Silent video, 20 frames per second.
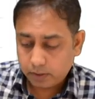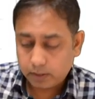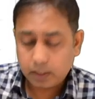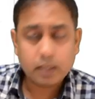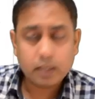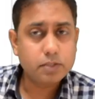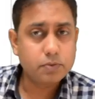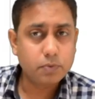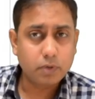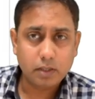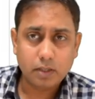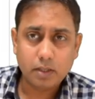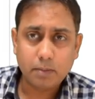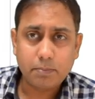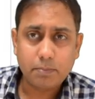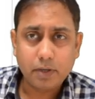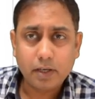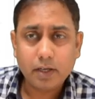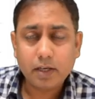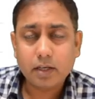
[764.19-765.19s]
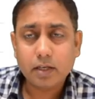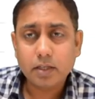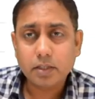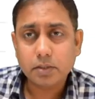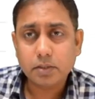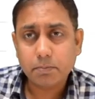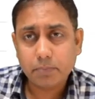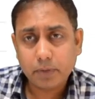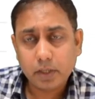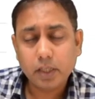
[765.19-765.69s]
That is what the
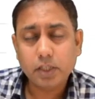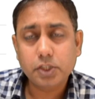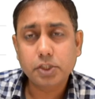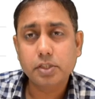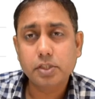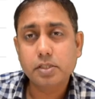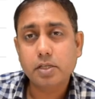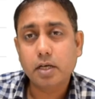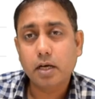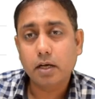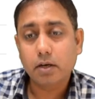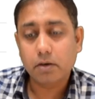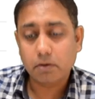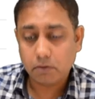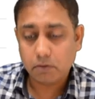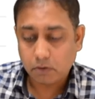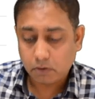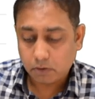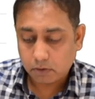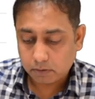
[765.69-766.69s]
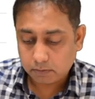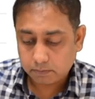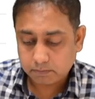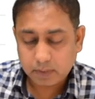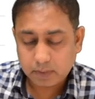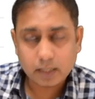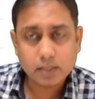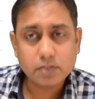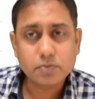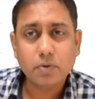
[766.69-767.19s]
predictions are, or
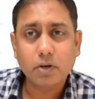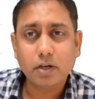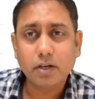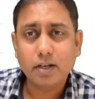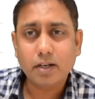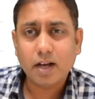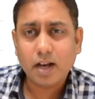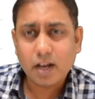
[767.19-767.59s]
that is what,